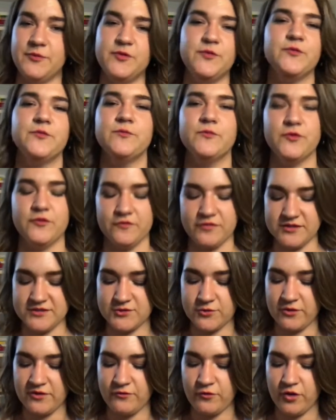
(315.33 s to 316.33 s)
you move the
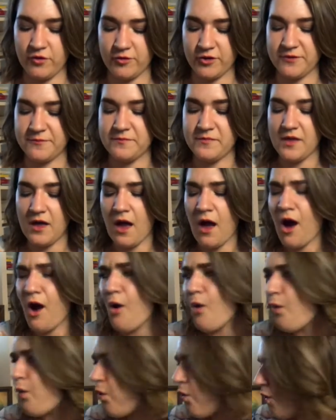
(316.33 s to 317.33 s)
story forward.
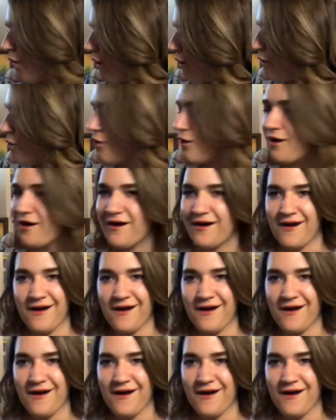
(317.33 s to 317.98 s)
Woo!